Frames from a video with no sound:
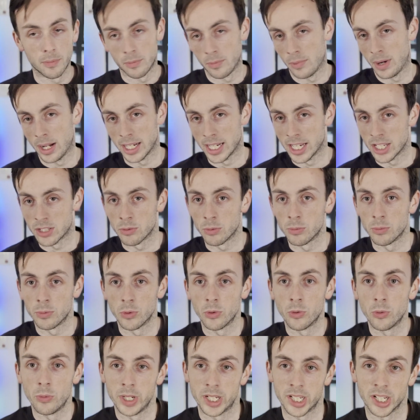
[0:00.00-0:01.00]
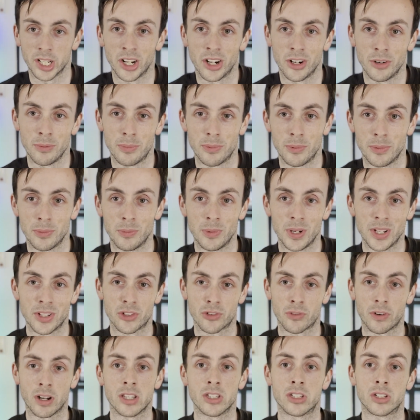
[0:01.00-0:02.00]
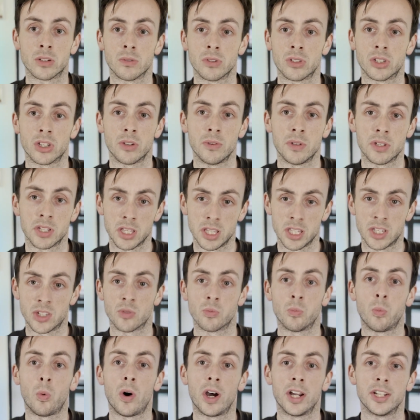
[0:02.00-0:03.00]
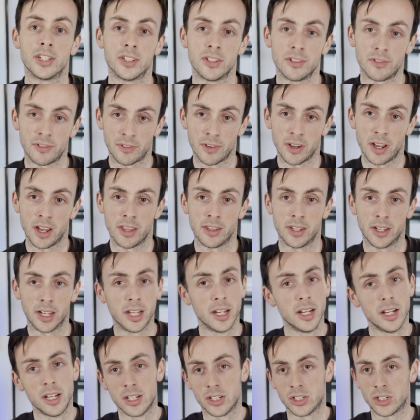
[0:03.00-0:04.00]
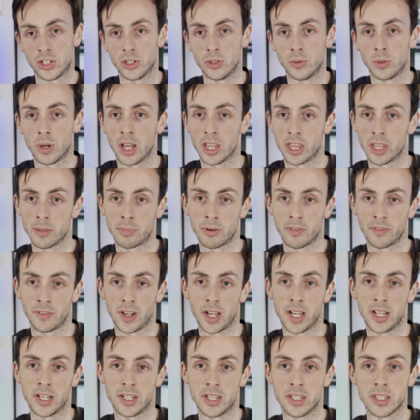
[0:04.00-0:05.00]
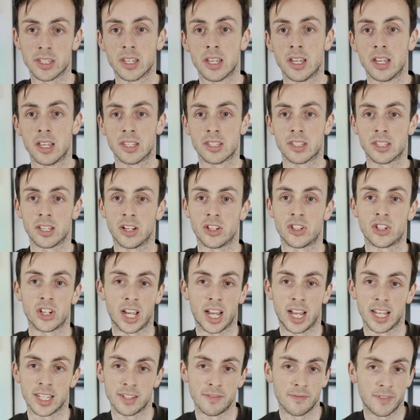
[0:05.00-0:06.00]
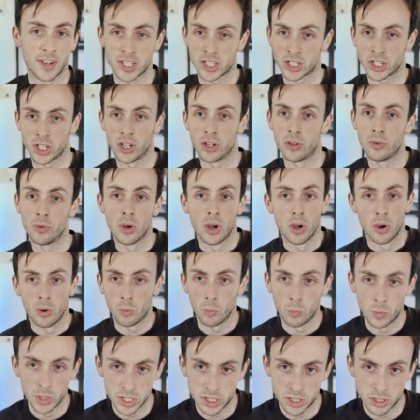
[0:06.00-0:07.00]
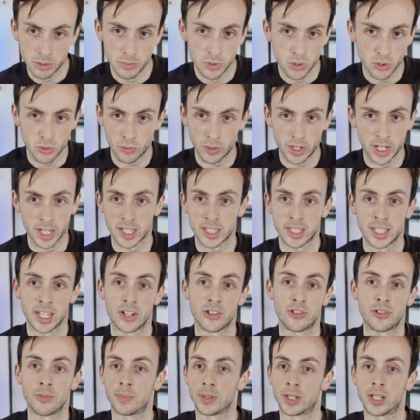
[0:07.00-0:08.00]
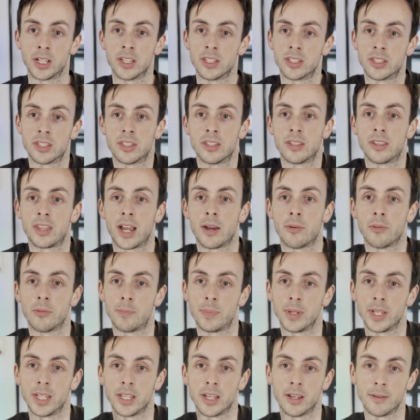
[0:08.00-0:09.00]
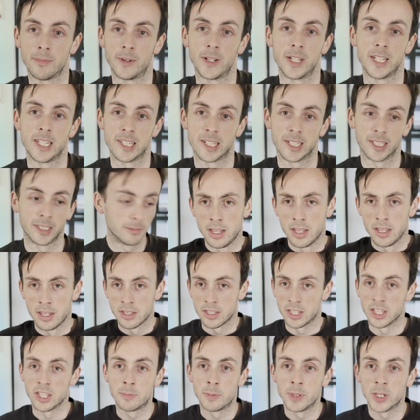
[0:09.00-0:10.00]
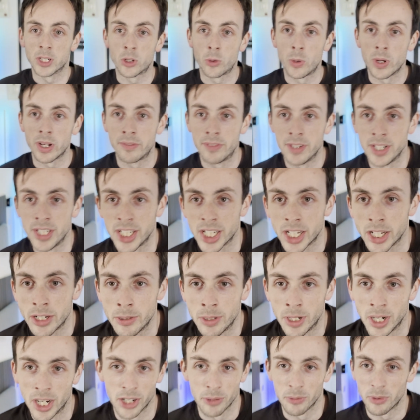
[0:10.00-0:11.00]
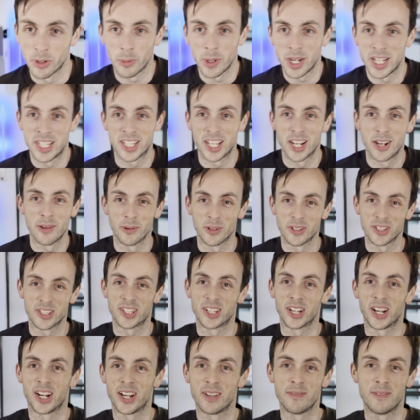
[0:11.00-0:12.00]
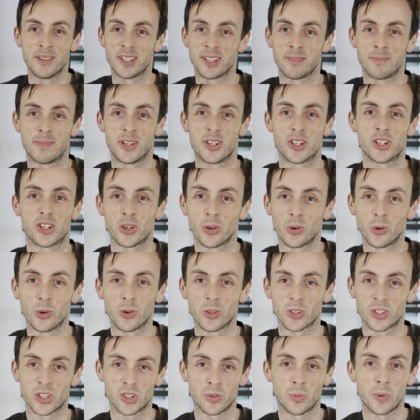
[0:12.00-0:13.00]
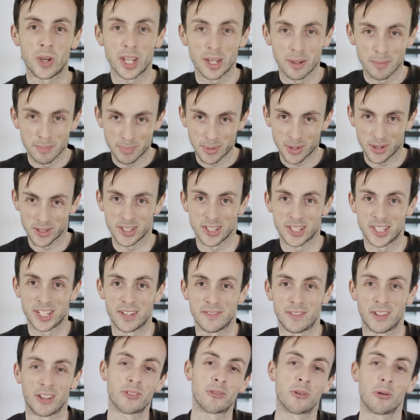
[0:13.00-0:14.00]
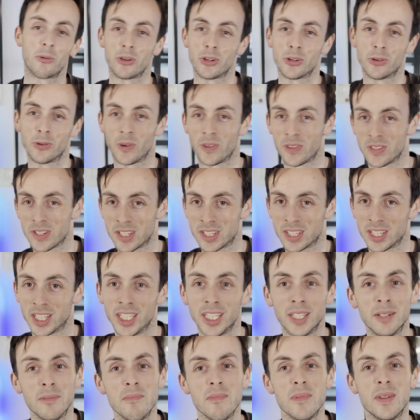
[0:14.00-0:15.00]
I guess all we can hope with Trading212 is that this is widened further to other providers such as Invesco, Wisdom Tree, etc., because that would be amazing. So this has been a quick video. I don't want to waste anyone's time. This has been short, sweet and positive. That's what we all want to see.